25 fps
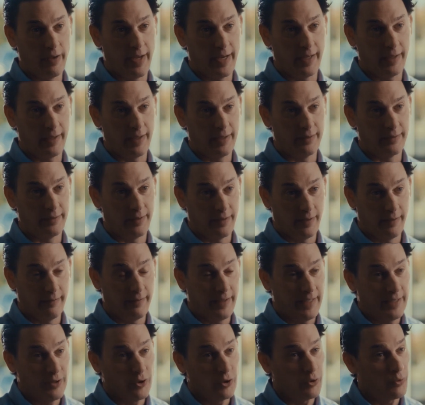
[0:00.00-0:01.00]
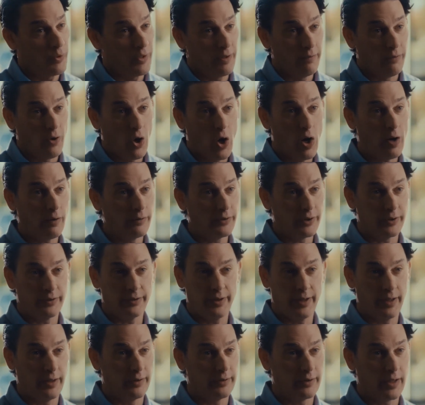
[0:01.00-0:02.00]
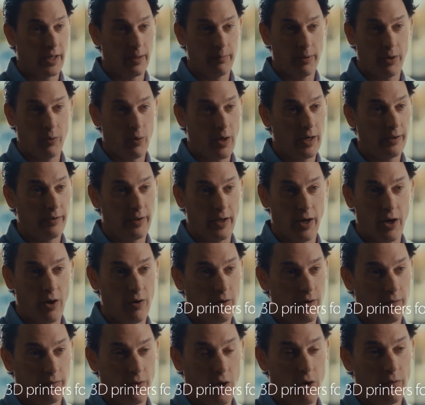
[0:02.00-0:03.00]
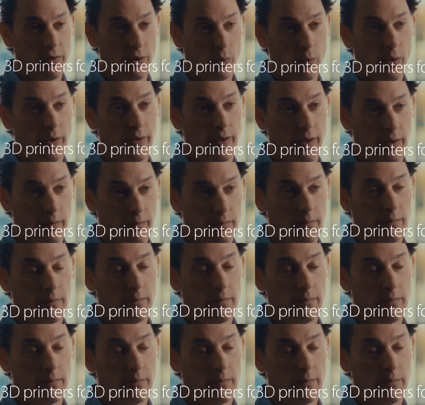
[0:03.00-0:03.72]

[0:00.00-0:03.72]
like as the industry evolves, Asiga is going to be right there evolving with it.